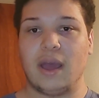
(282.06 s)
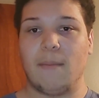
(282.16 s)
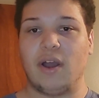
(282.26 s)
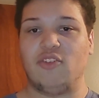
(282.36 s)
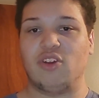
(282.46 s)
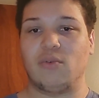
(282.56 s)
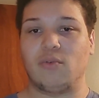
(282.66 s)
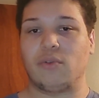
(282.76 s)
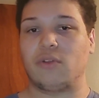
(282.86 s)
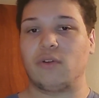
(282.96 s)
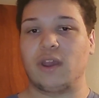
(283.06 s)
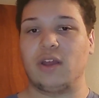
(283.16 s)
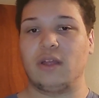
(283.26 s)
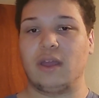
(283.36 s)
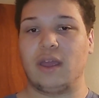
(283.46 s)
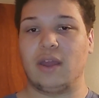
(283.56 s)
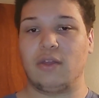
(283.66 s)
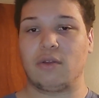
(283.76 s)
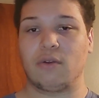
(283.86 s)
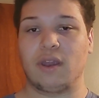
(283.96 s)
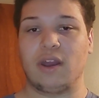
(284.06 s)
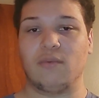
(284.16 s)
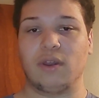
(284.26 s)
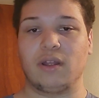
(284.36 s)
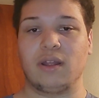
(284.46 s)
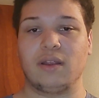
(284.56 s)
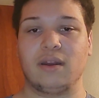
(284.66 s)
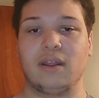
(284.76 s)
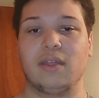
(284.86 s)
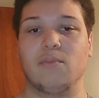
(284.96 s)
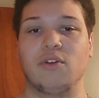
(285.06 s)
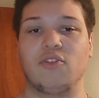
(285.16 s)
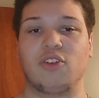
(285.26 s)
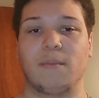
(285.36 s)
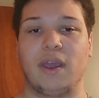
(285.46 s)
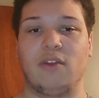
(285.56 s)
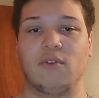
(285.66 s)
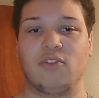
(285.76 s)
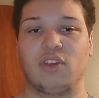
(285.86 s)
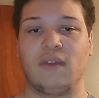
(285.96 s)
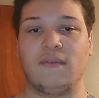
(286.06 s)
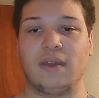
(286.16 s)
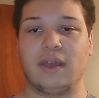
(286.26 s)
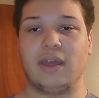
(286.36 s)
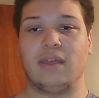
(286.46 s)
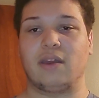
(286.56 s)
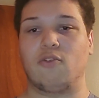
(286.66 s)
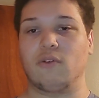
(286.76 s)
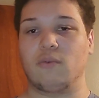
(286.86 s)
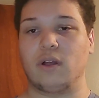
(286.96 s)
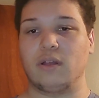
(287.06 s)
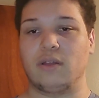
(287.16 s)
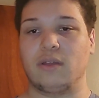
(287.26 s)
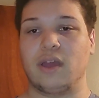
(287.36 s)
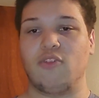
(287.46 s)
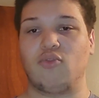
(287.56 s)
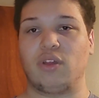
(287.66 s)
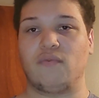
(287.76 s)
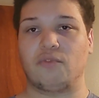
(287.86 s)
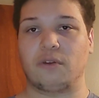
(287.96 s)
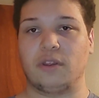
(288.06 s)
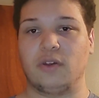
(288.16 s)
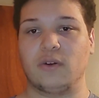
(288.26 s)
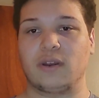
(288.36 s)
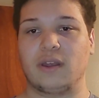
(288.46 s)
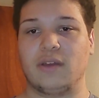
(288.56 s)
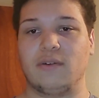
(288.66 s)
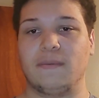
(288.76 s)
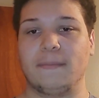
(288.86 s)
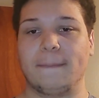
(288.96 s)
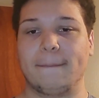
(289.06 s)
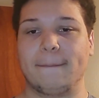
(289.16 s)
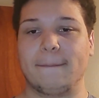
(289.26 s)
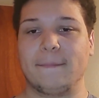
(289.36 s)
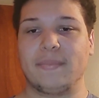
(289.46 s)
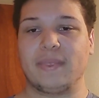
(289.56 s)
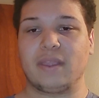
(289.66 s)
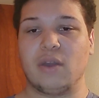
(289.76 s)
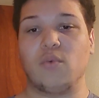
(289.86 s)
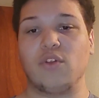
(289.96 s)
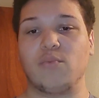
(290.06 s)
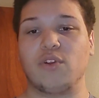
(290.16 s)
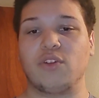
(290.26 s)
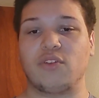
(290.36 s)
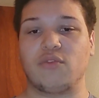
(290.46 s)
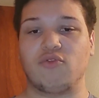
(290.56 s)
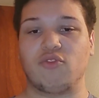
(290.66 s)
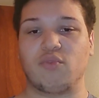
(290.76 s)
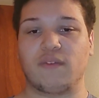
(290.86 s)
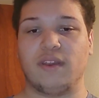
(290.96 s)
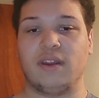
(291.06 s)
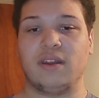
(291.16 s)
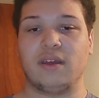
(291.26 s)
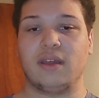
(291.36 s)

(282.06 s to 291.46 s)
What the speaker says: by General Sir Henry Clinton, the British commander-in-chief, that Cornwallis transferred to Yorktown. Once British soldiers were defeated,